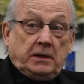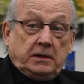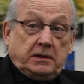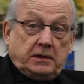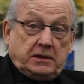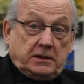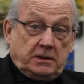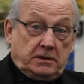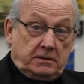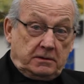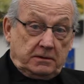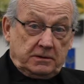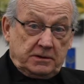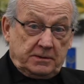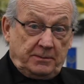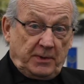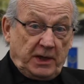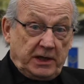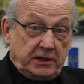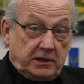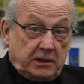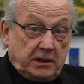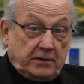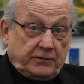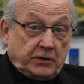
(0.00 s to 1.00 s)
Kit is
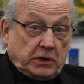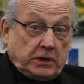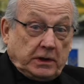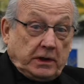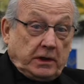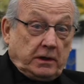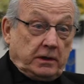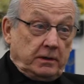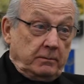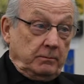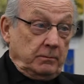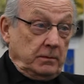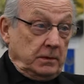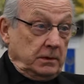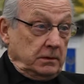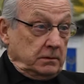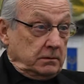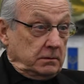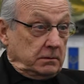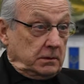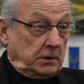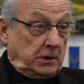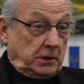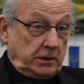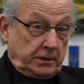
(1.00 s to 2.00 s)
my given name.
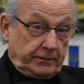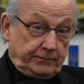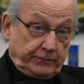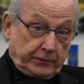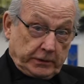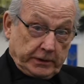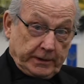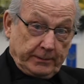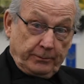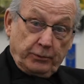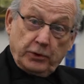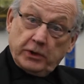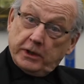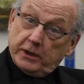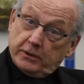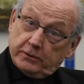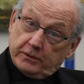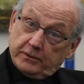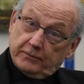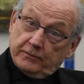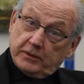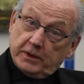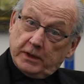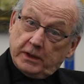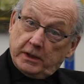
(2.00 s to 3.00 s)
I'm very proud
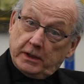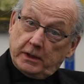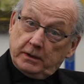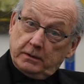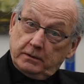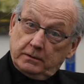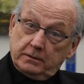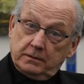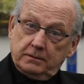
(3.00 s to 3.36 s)
of that.